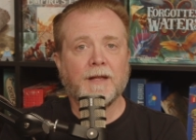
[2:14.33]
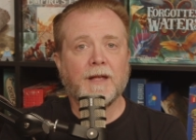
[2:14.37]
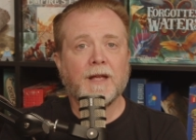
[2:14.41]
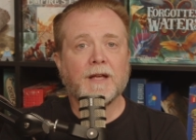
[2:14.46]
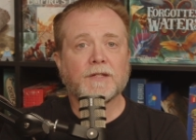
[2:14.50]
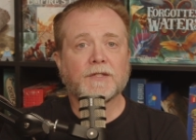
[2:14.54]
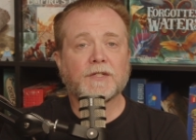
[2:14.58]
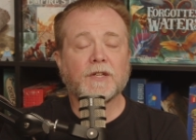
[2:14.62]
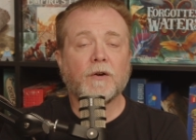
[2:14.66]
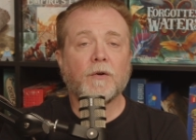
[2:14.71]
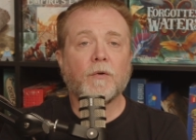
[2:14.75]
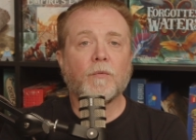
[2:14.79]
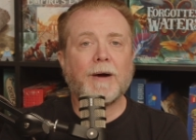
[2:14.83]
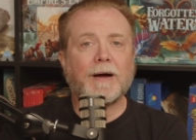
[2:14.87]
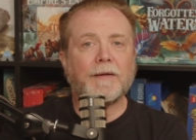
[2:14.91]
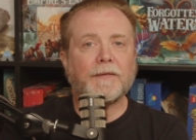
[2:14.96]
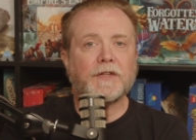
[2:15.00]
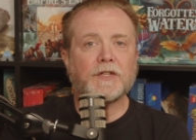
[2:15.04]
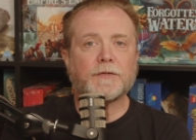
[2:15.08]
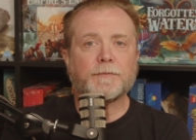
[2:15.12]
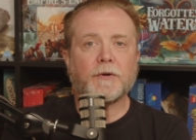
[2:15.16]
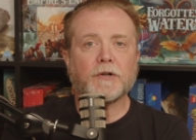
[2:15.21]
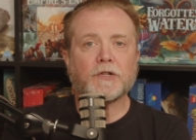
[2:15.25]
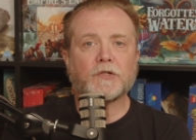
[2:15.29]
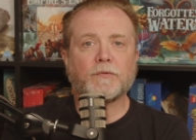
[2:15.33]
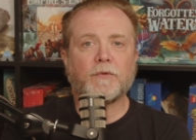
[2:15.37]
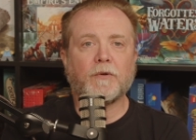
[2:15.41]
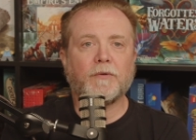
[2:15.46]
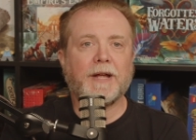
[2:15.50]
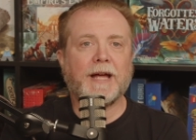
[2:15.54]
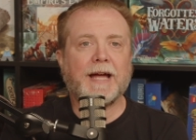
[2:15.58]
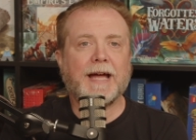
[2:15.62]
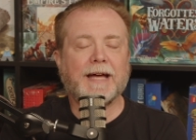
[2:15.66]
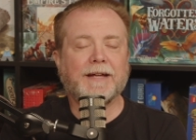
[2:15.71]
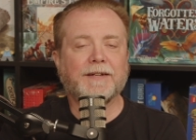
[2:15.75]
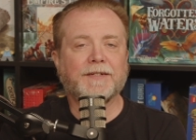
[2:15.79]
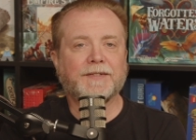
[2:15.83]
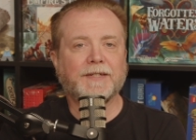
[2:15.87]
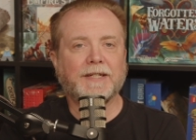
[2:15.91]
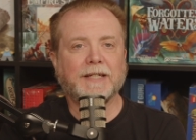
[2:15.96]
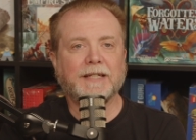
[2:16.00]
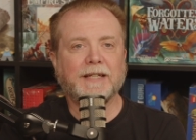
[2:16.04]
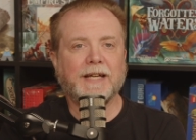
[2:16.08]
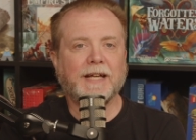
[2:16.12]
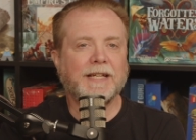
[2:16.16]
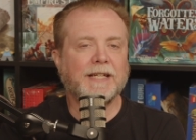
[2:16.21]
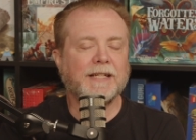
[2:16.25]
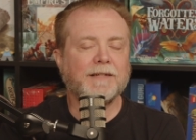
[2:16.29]
So while these books won't add, say,
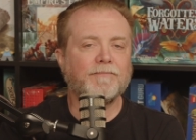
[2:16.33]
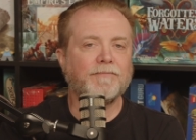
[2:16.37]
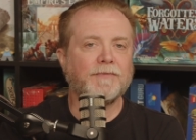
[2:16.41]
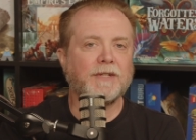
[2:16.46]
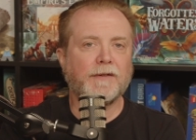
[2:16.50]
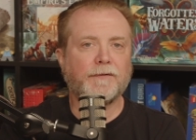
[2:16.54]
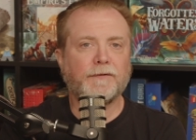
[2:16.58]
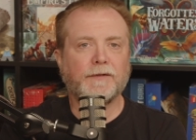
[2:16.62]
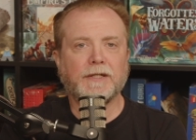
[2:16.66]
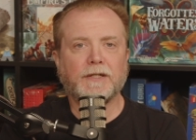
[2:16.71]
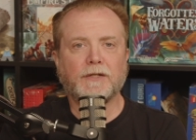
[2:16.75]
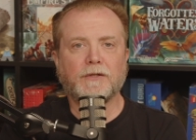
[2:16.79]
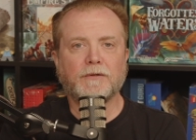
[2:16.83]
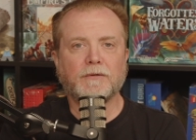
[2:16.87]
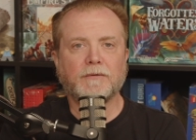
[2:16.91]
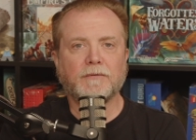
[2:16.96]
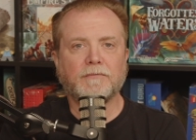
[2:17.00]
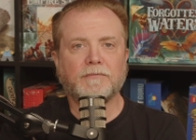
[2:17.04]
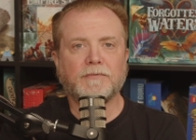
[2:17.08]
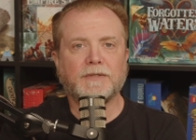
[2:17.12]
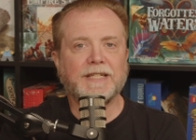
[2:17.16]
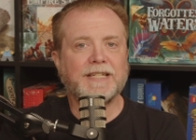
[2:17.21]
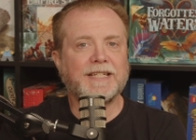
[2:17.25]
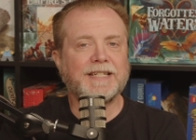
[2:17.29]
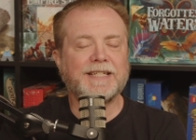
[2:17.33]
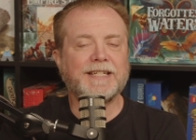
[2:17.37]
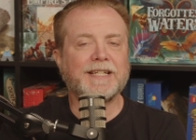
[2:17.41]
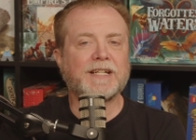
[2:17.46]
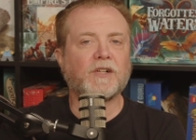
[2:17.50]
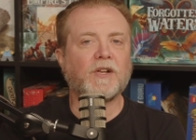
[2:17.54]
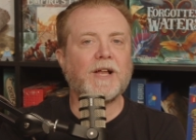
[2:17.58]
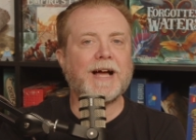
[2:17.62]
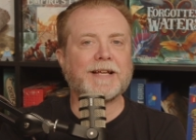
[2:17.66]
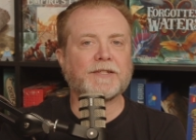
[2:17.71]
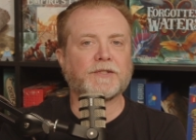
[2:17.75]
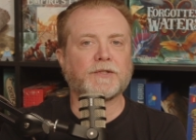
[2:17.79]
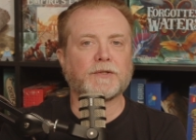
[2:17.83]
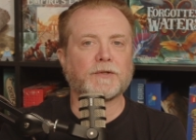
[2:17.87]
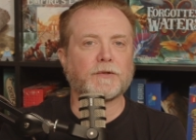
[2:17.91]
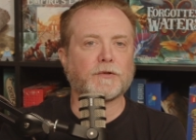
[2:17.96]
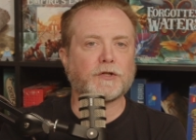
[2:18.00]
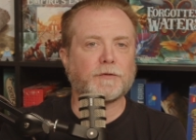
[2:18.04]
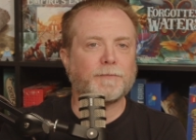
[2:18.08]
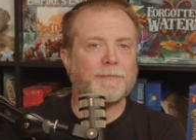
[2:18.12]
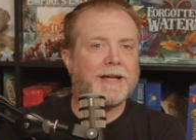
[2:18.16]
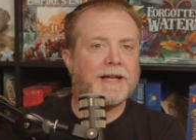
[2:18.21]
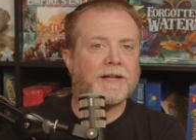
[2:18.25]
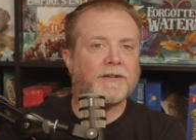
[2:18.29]
any nifty new D&D classes or
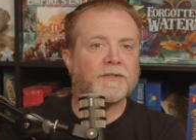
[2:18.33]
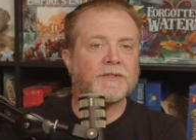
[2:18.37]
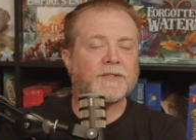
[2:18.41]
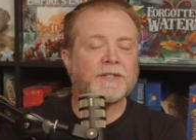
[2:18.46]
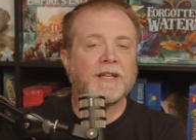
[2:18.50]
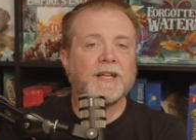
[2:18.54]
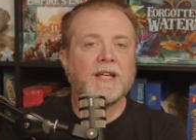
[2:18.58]
spells,